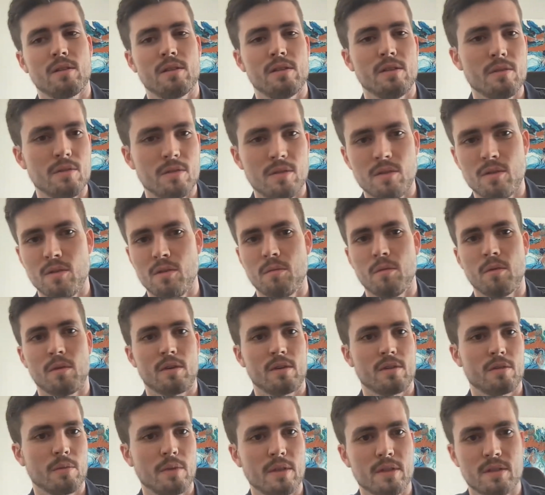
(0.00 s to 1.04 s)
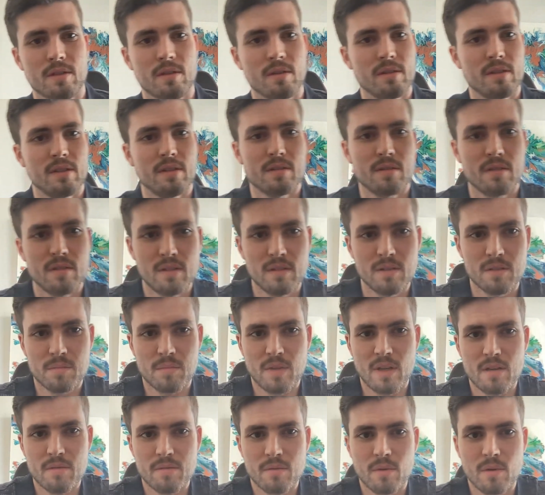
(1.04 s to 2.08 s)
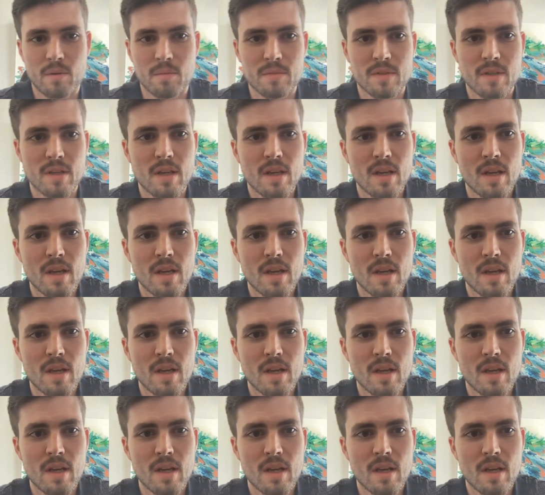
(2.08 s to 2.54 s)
or on YouTube, or on Twitch, or these platforms.